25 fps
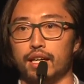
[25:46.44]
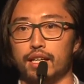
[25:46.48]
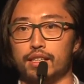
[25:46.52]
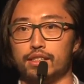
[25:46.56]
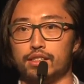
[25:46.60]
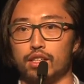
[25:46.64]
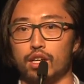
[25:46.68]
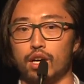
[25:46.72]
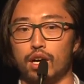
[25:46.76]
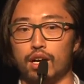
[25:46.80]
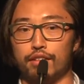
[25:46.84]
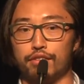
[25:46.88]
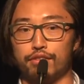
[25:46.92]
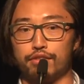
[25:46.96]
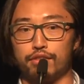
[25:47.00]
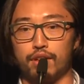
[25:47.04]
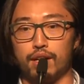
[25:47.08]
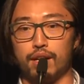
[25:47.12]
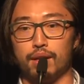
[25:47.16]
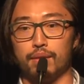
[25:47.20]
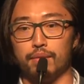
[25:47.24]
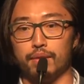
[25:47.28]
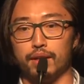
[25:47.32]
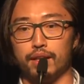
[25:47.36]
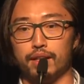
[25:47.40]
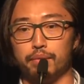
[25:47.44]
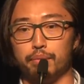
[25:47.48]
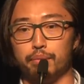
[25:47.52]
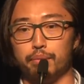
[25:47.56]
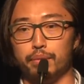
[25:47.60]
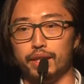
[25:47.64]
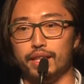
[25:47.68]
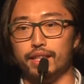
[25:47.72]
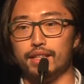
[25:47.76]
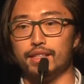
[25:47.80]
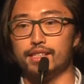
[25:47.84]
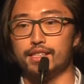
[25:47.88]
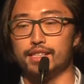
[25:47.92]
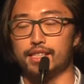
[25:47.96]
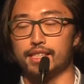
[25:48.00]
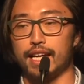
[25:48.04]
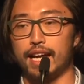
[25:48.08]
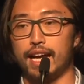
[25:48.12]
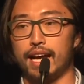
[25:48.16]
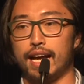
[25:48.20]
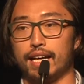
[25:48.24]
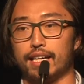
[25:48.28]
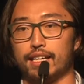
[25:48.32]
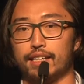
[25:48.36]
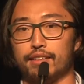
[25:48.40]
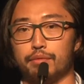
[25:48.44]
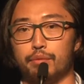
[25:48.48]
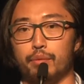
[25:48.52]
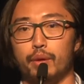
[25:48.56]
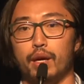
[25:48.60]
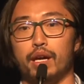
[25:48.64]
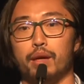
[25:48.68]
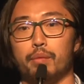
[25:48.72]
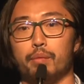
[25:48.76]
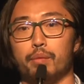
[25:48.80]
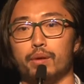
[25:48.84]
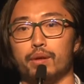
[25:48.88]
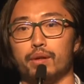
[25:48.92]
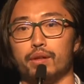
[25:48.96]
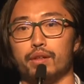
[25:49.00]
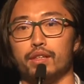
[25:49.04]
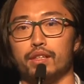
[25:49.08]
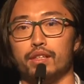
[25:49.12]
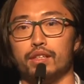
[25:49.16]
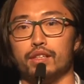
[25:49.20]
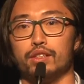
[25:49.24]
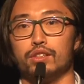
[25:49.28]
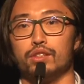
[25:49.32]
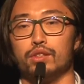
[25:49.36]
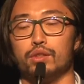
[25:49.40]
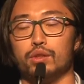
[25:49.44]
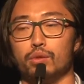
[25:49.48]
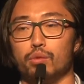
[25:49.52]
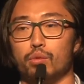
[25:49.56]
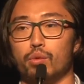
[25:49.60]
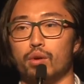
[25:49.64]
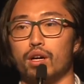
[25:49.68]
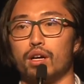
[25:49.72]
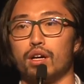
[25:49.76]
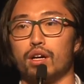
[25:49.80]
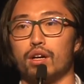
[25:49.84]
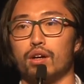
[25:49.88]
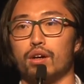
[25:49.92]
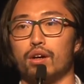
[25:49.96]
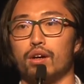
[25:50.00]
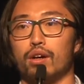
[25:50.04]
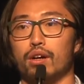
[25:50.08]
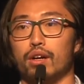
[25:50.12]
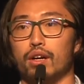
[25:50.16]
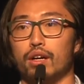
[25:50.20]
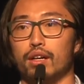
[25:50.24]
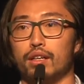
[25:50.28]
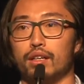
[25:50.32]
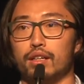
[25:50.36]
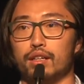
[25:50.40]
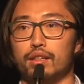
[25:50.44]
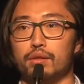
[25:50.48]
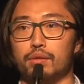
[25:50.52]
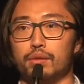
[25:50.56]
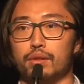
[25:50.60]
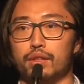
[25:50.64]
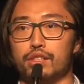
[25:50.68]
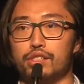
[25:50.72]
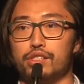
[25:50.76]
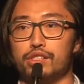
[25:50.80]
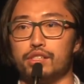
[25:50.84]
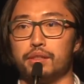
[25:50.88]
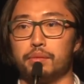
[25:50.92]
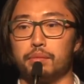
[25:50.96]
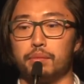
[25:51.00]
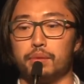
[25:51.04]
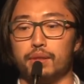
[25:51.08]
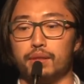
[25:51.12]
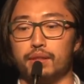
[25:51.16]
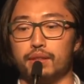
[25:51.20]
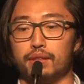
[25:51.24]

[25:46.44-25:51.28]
gone from a big stack of paper to one card with a chip.